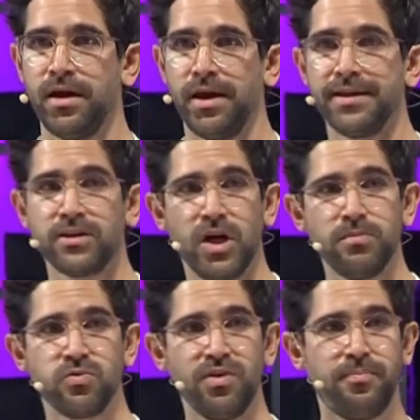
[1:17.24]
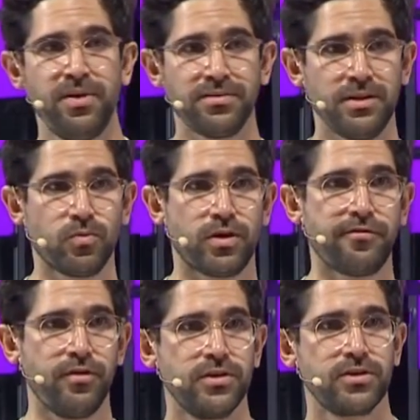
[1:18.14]
It comes with built-in
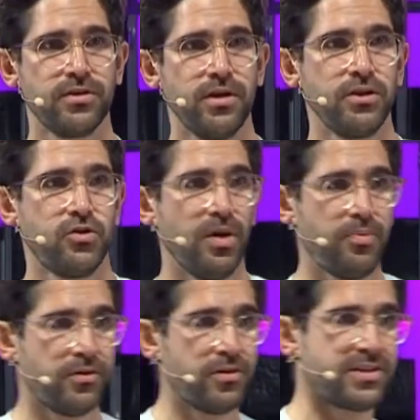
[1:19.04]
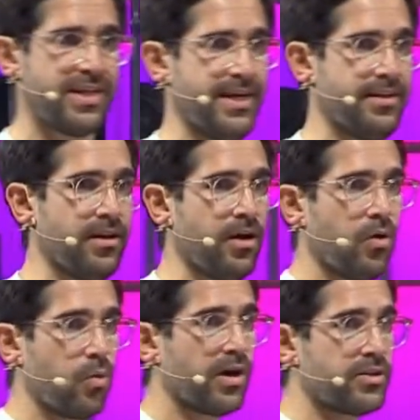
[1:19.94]
workflows to help you understand
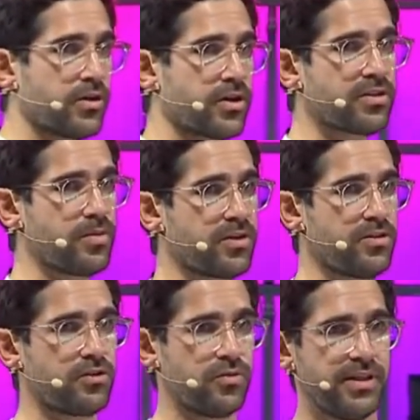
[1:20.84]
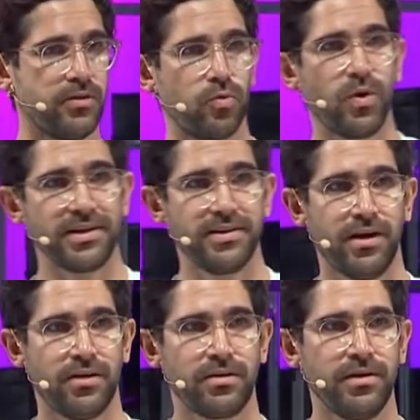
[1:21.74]
what your customers are doing right
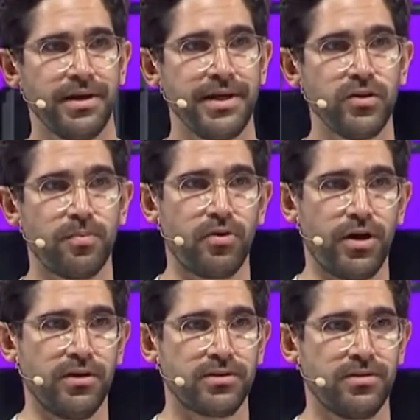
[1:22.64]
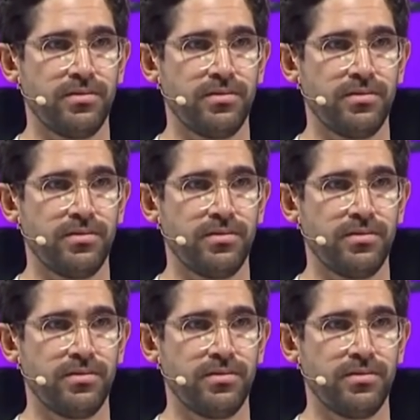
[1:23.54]
now in your product.